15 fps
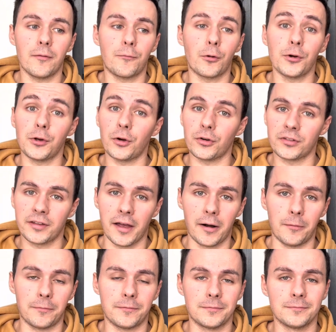for
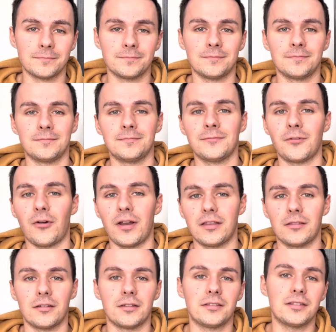yourself.
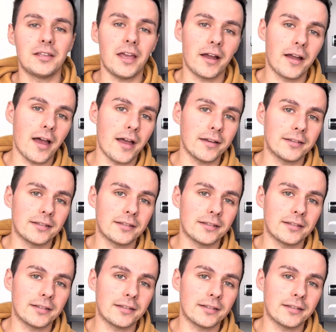Right, see ya guys.